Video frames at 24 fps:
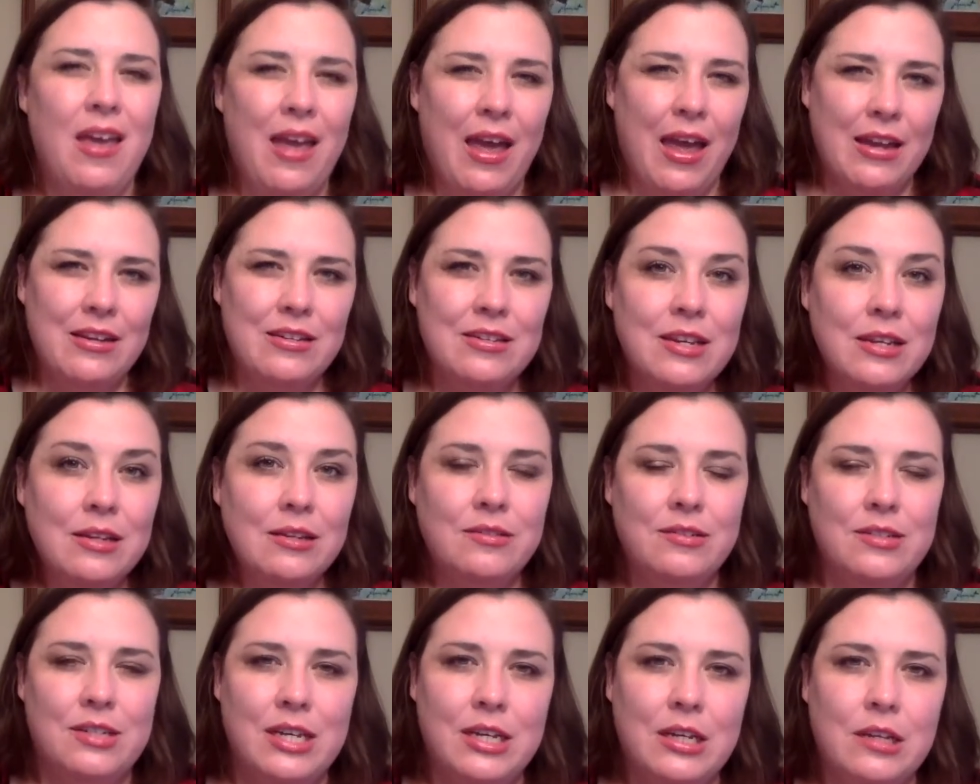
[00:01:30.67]
and to
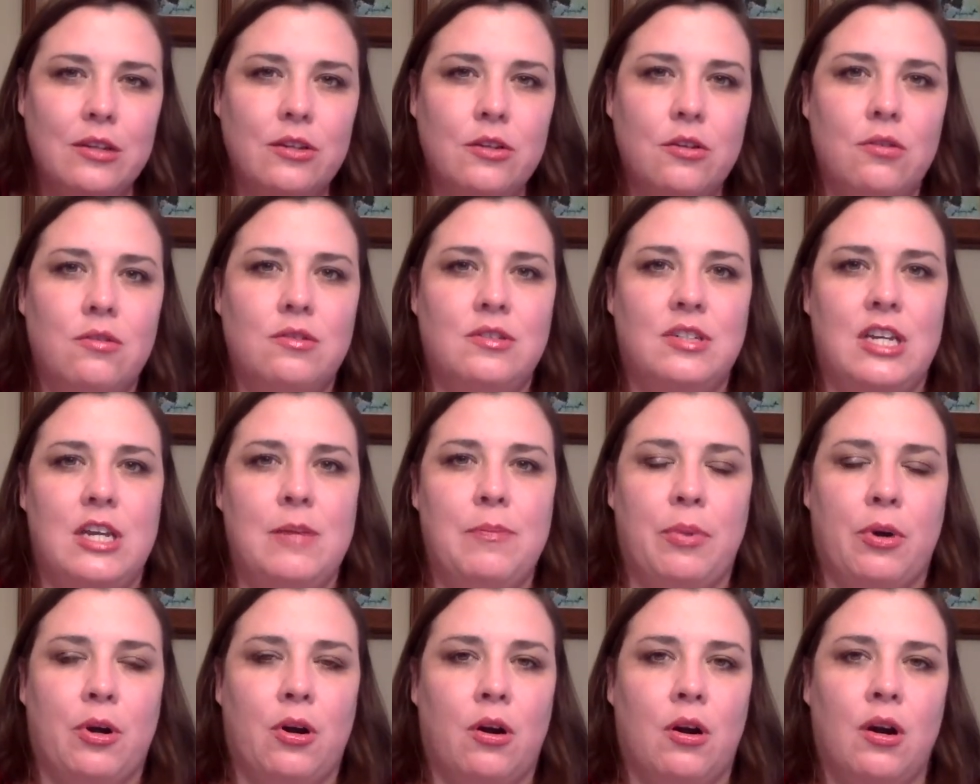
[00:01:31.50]
dig a little
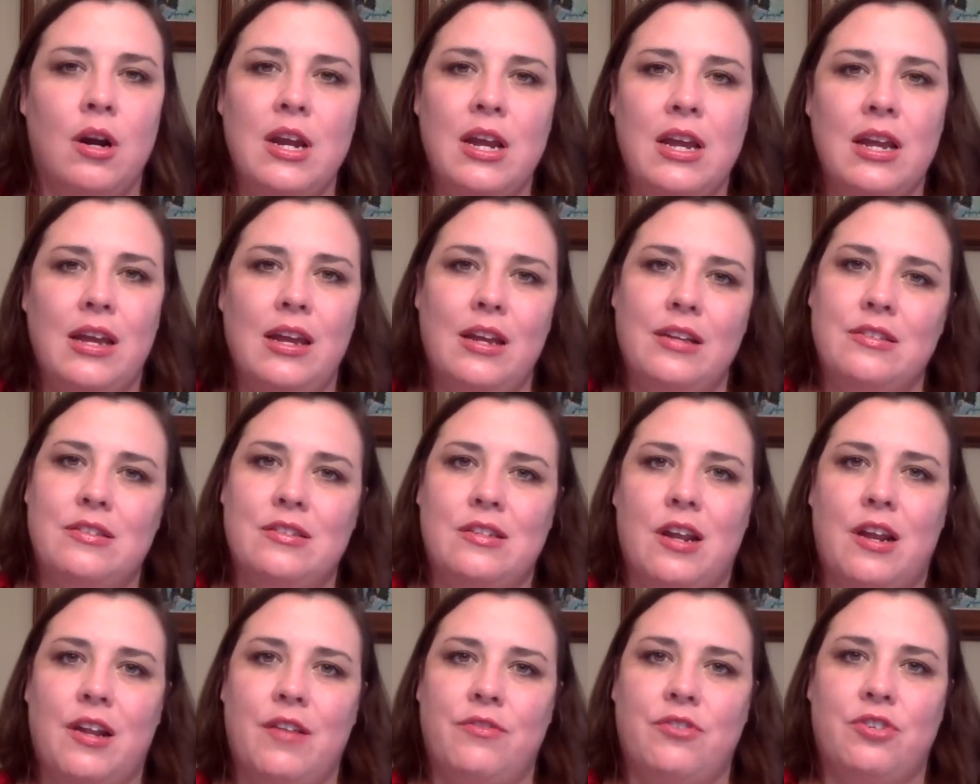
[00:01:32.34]
deeper
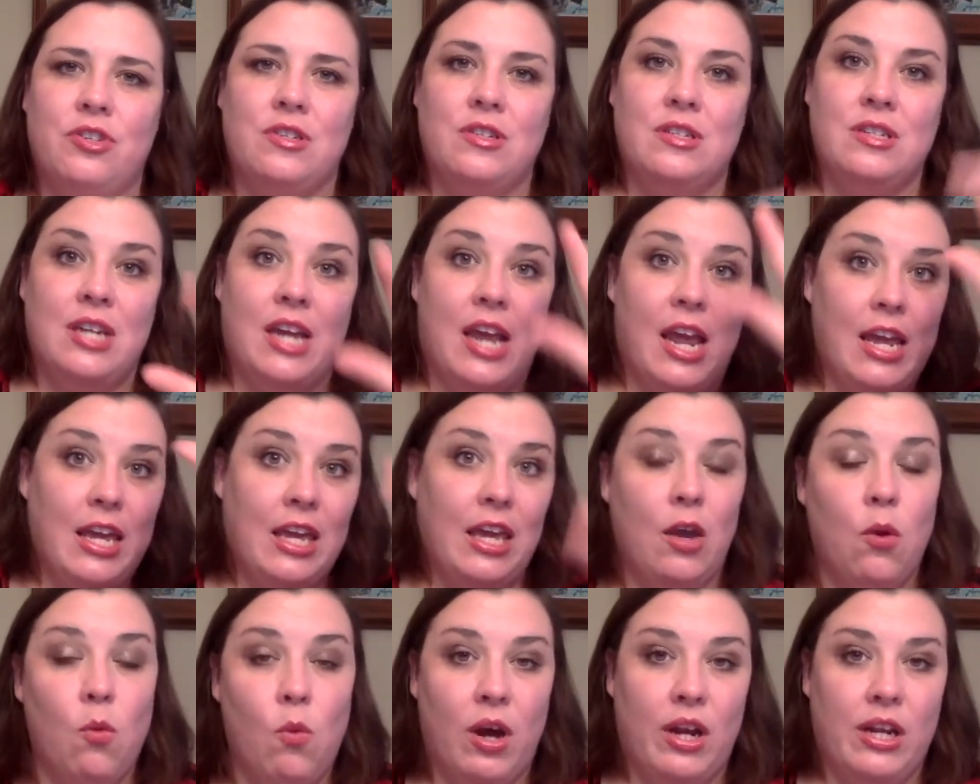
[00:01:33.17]
instead of just
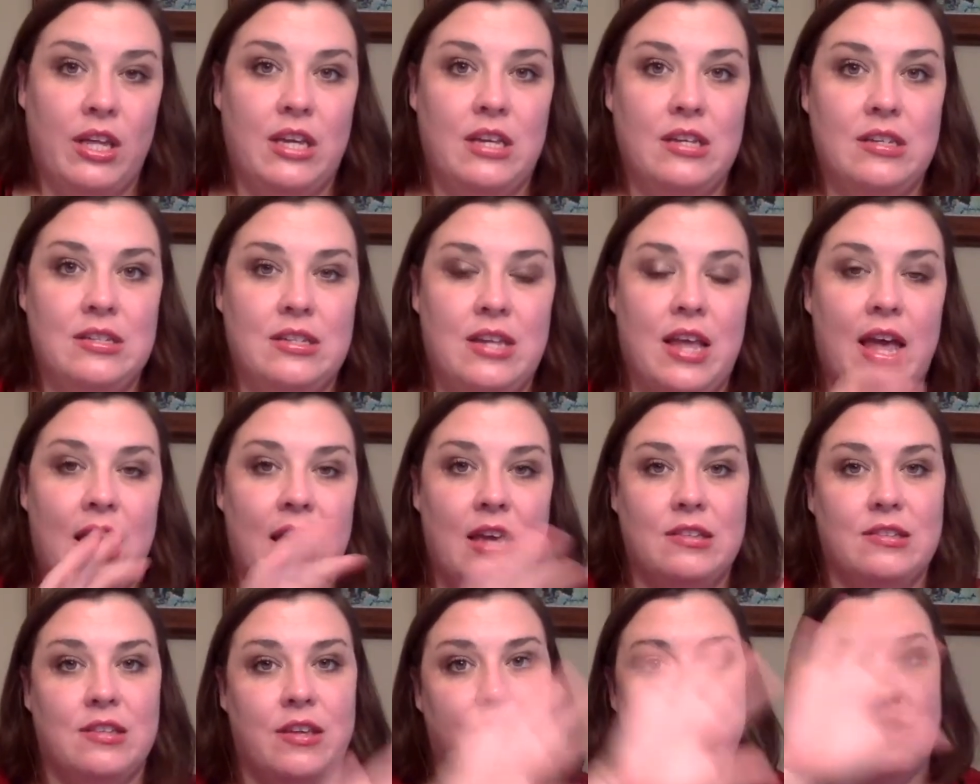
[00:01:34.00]
taking what he
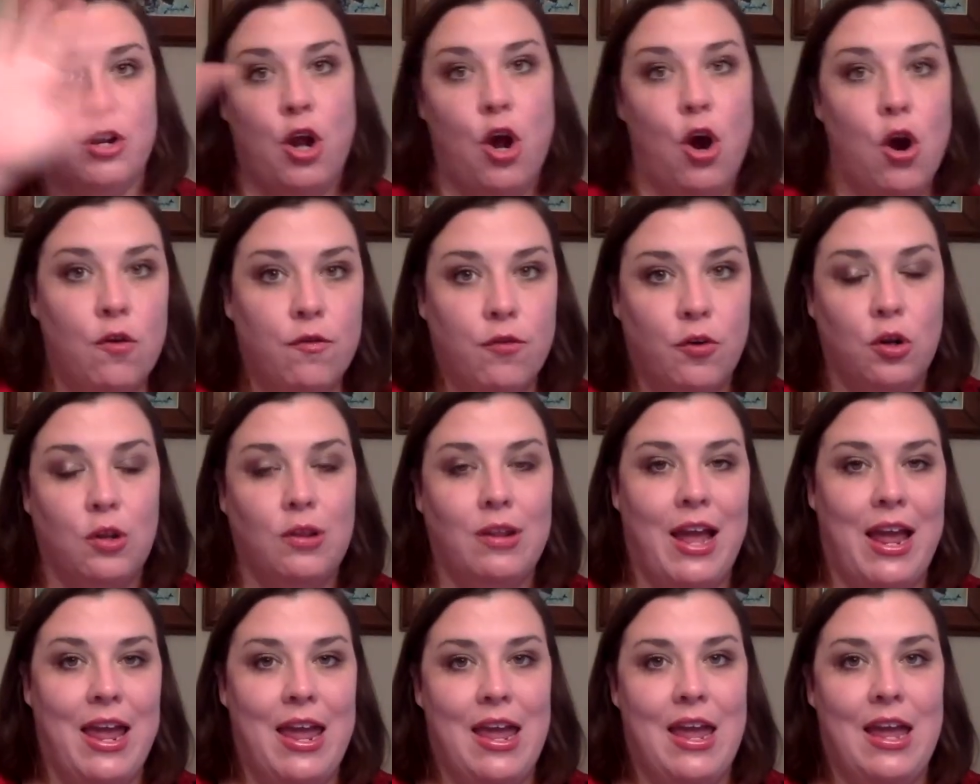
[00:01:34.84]
says and then
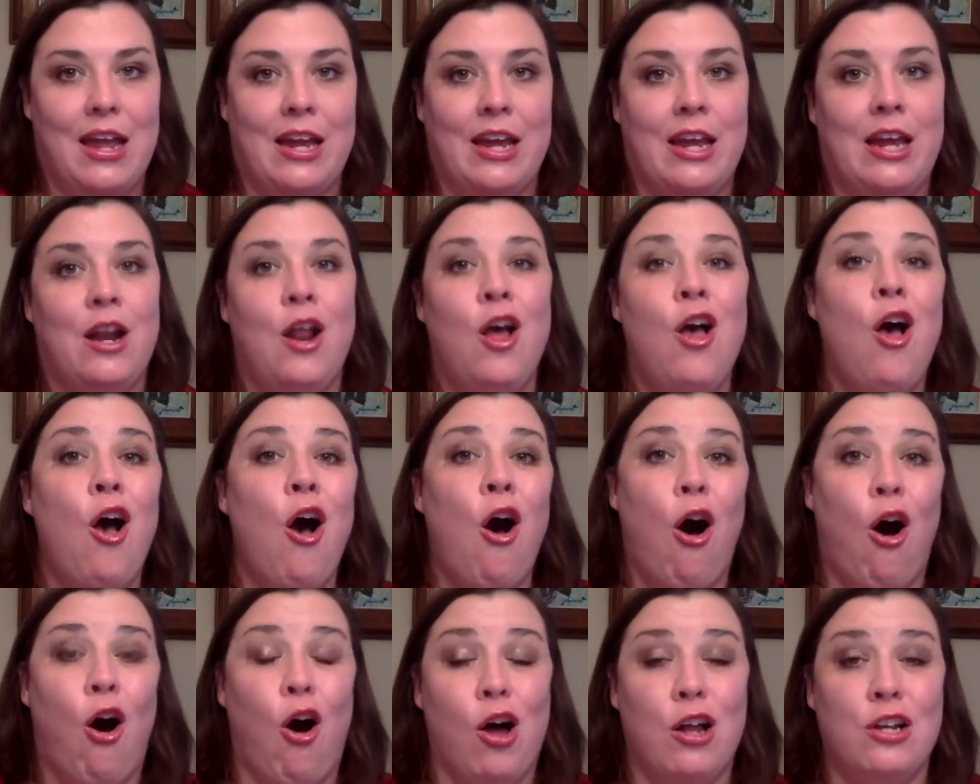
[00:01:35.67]
overlaying it
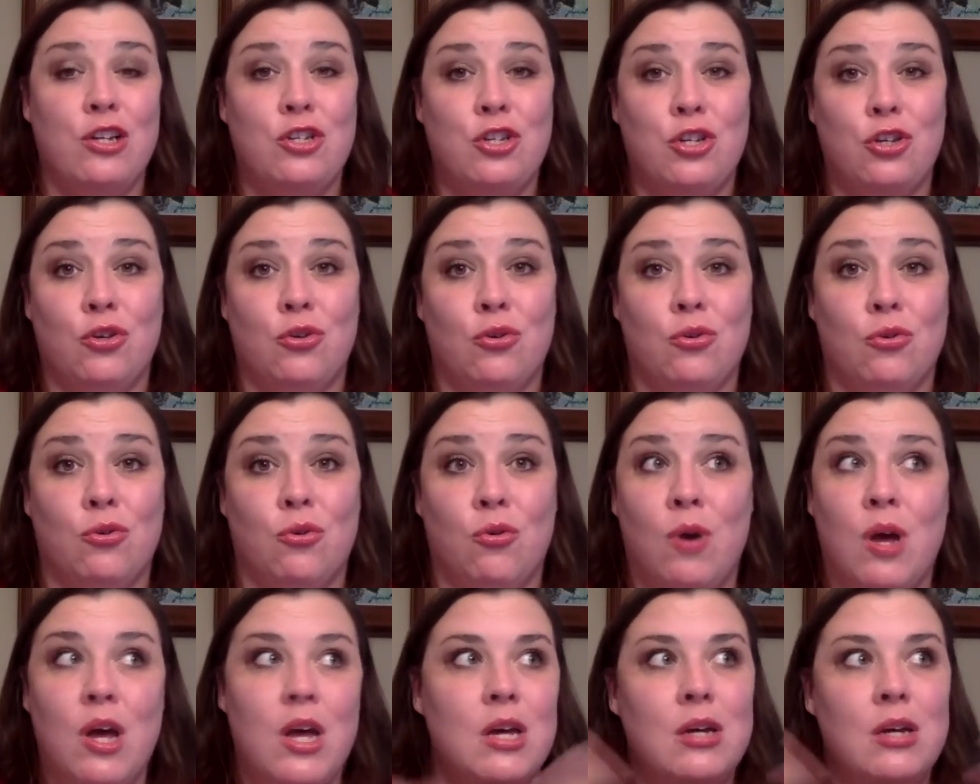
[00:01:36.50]
onto